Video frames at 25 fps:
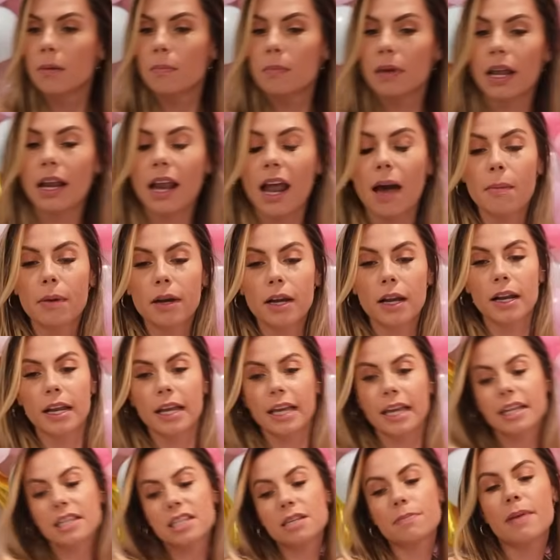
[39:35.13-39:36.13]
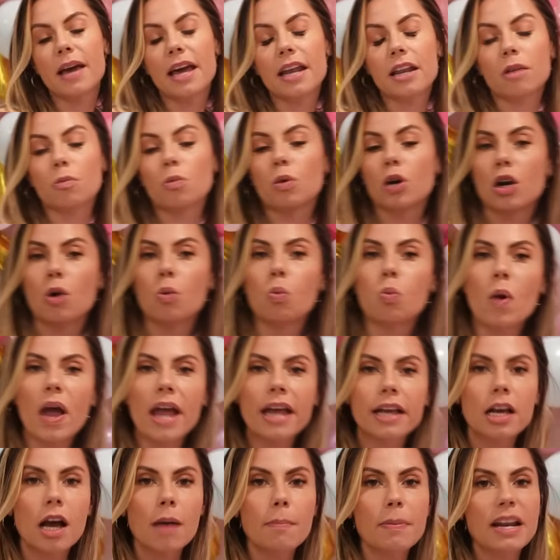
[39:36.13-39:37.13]
Me and Llama are gonna get to bed and we're gonna
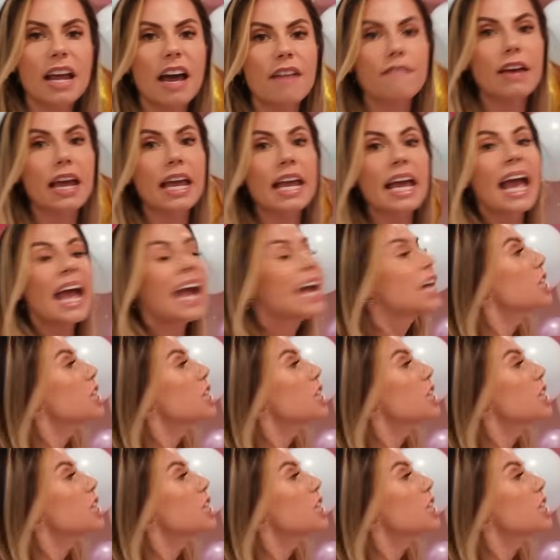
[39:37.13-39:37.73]
wake up and have a